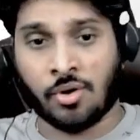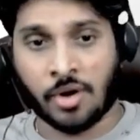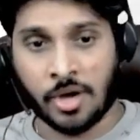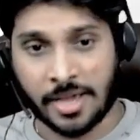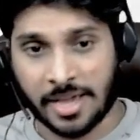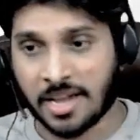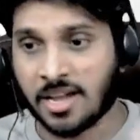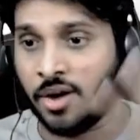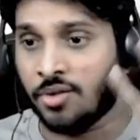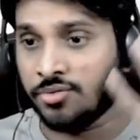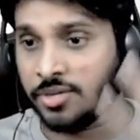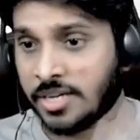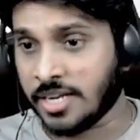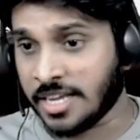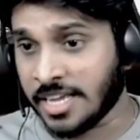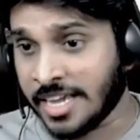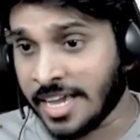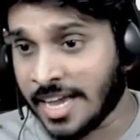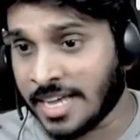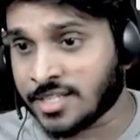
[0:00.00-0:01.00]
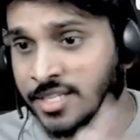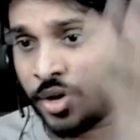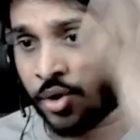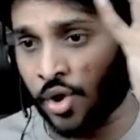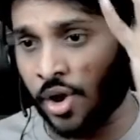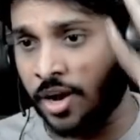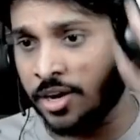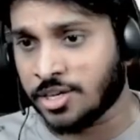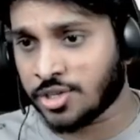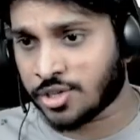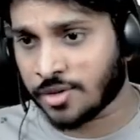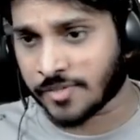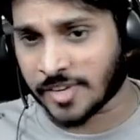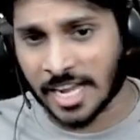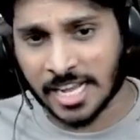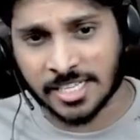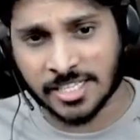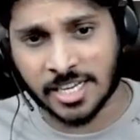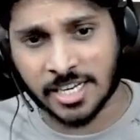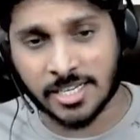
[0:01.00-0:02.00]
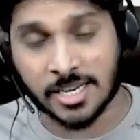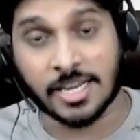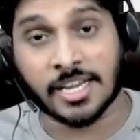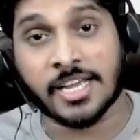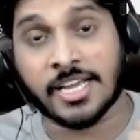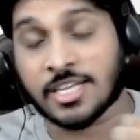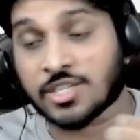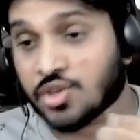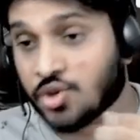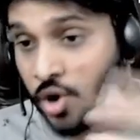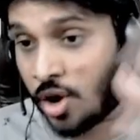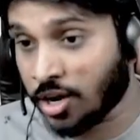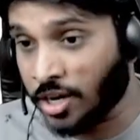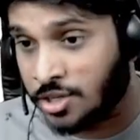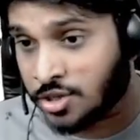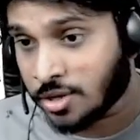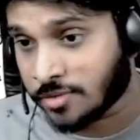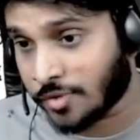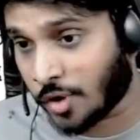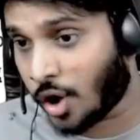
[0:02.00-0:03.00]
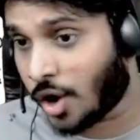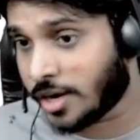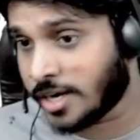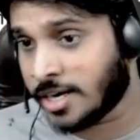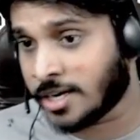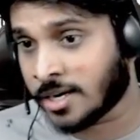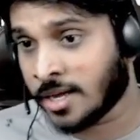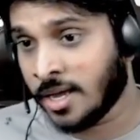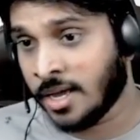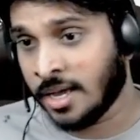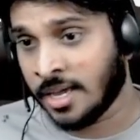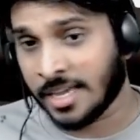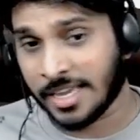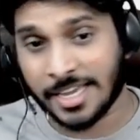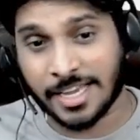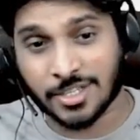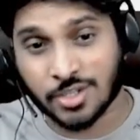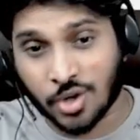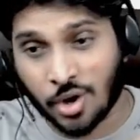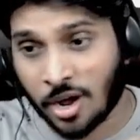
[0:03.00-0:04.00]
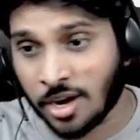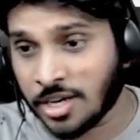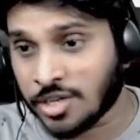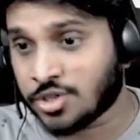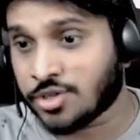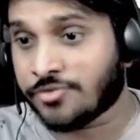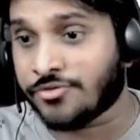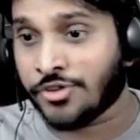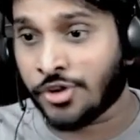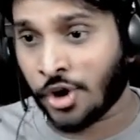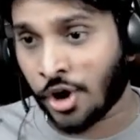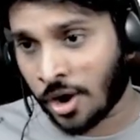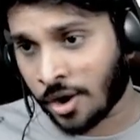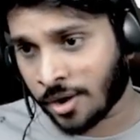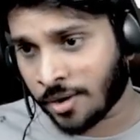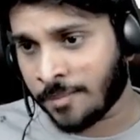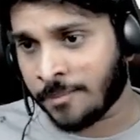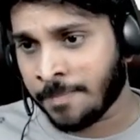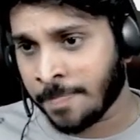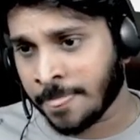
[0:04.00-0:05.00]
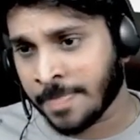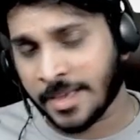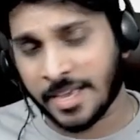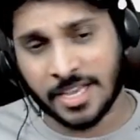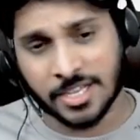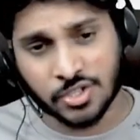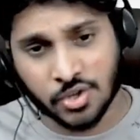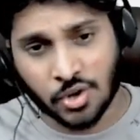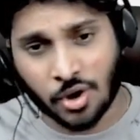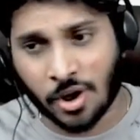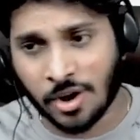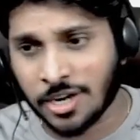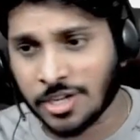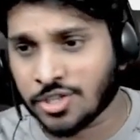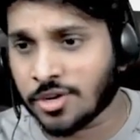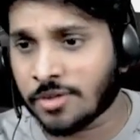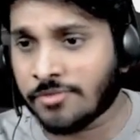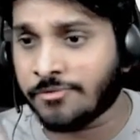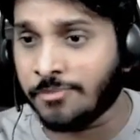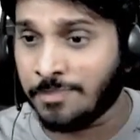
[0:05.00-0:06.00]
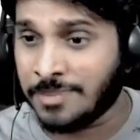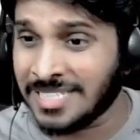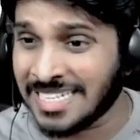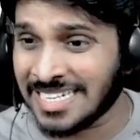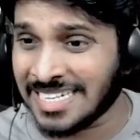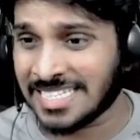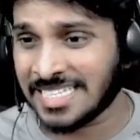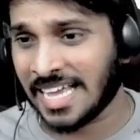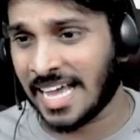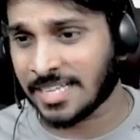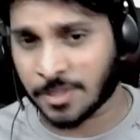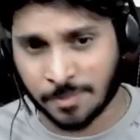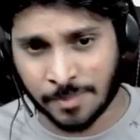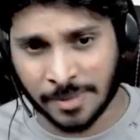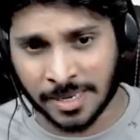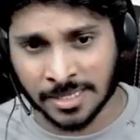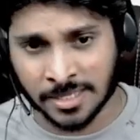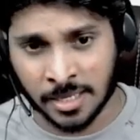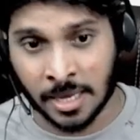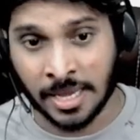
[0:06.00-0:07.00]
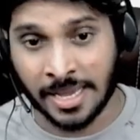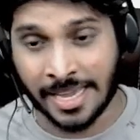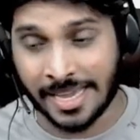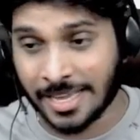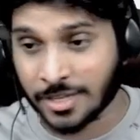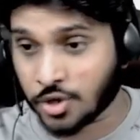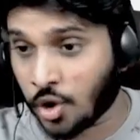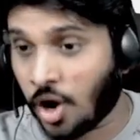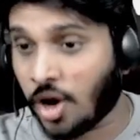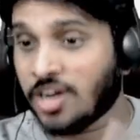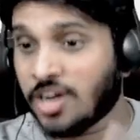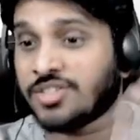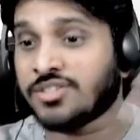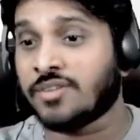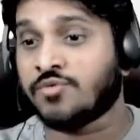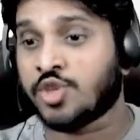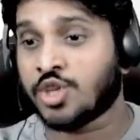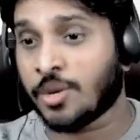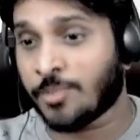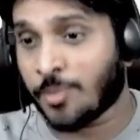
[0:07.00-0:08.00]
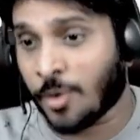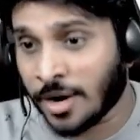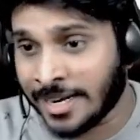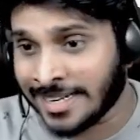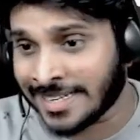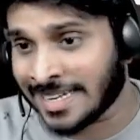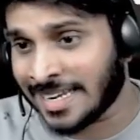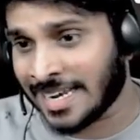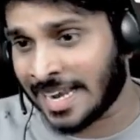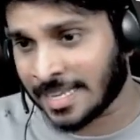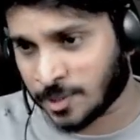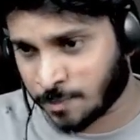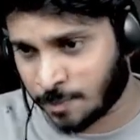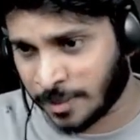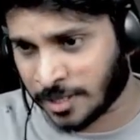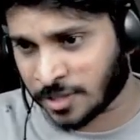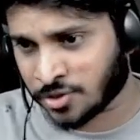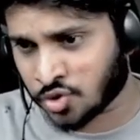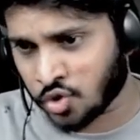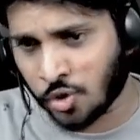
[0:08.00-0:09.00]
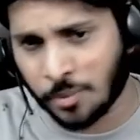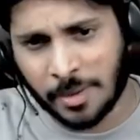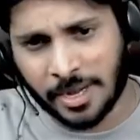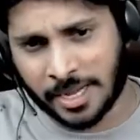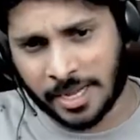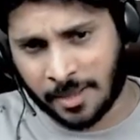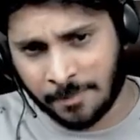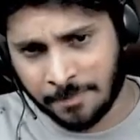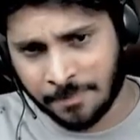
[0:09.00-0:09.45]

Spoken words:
Accounting. He has a knowledge of taxation. He has knowledge of audit. He has knowledge of law. He has knowledge of business aspects. He has knowledge of geopolitical aspects. So many.